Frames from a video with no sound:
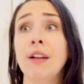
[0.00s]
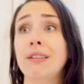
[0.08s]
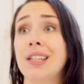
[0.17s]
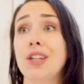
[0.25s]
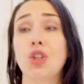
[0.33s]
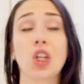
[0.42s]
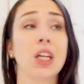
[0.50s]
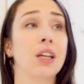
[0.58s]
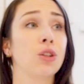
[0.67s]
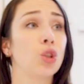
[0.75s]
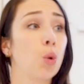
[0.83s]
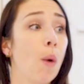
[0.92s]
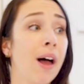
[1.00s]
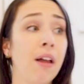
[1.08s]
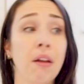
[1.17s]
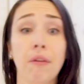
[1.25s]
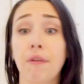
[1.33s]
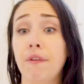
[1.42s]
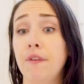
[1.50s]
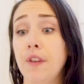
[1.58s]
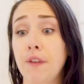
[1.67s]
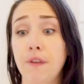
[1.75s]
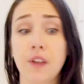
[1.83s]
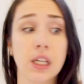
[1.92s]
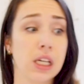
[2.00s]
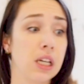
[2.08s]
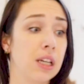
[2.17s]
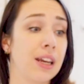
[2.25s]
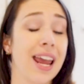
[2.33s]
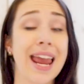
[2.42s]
teaching 12, 15,